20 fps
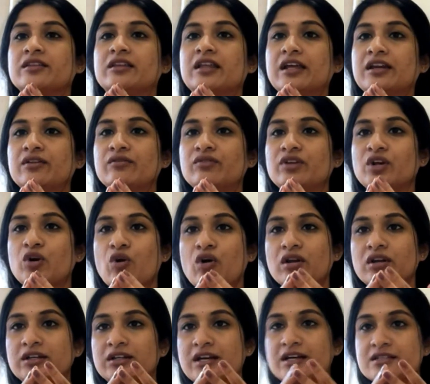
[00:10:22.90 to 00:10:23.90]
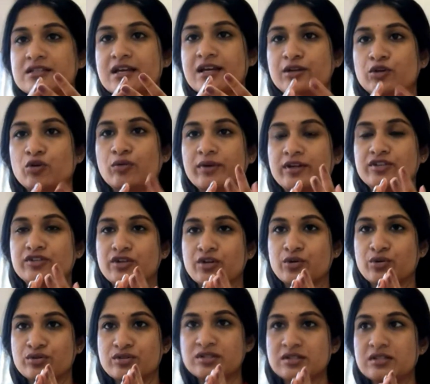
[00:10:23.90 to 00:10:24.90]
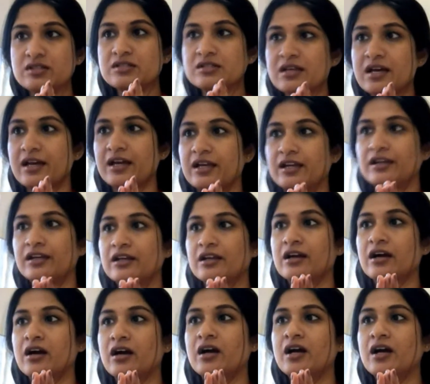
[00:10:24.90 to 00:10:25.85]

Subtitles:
Then we call it as endometriosis, and